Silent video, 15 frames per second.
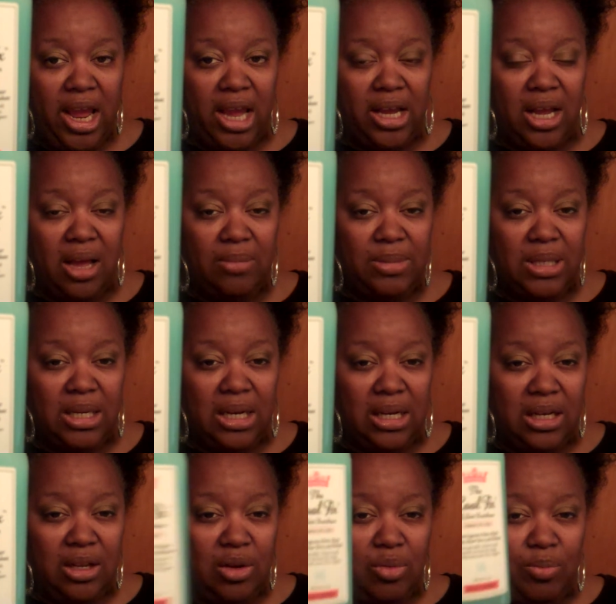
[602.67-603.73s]
It comes in a
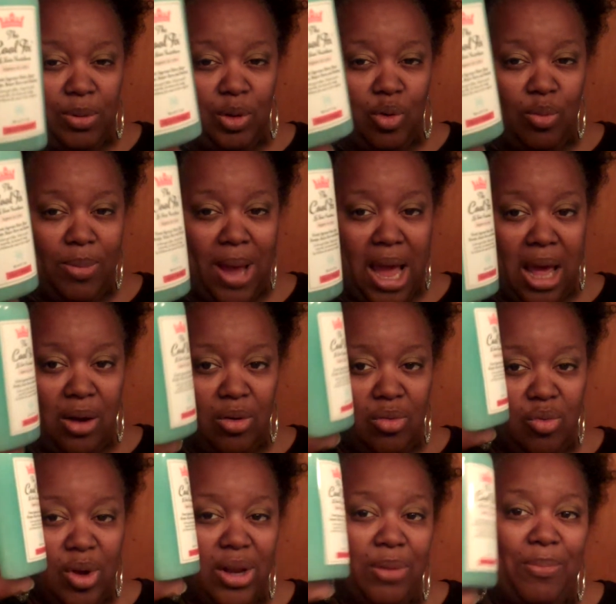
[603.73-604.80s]
little blue
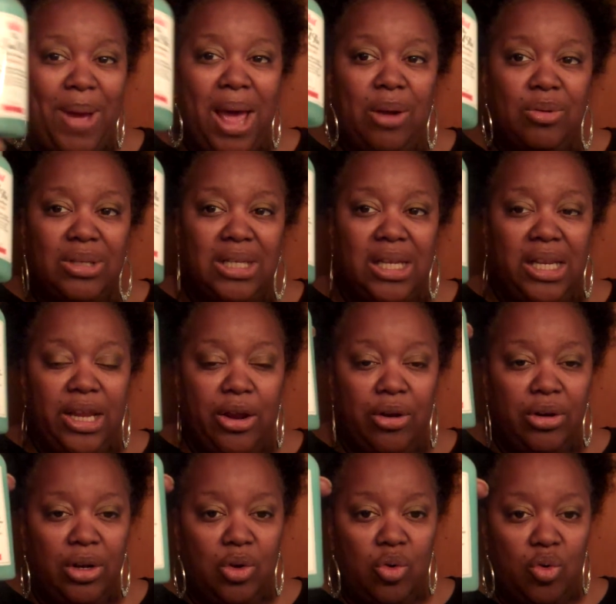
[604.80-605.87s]
bottle. Well, the bottle is
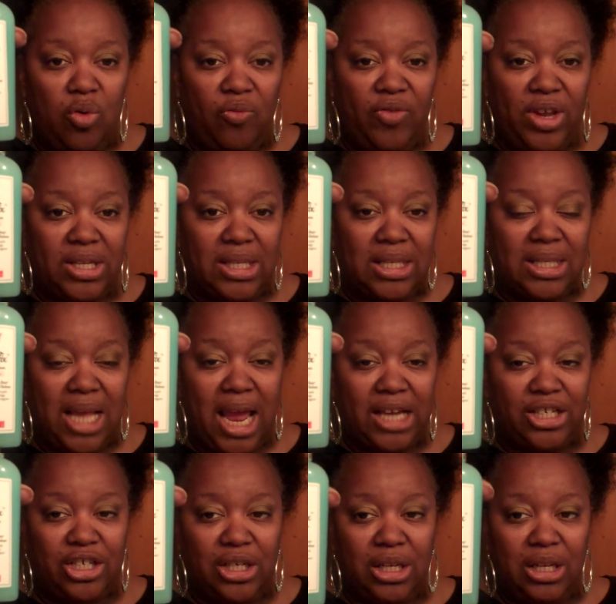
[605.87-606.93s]
clear. The Cool Fix is
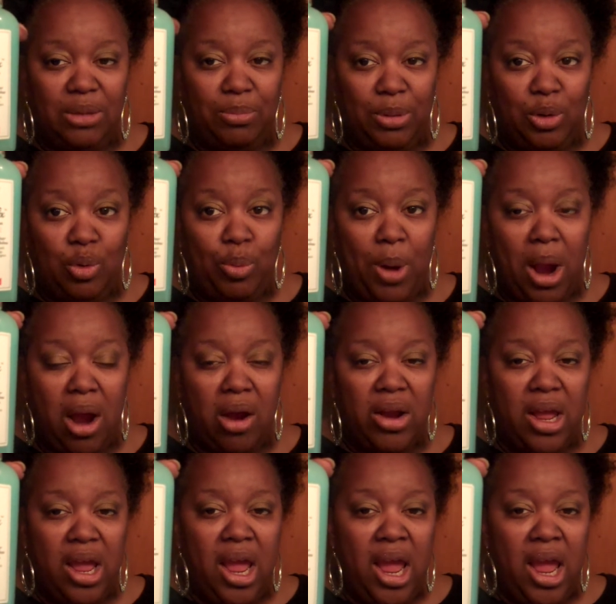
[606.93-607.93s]
actually the blue part.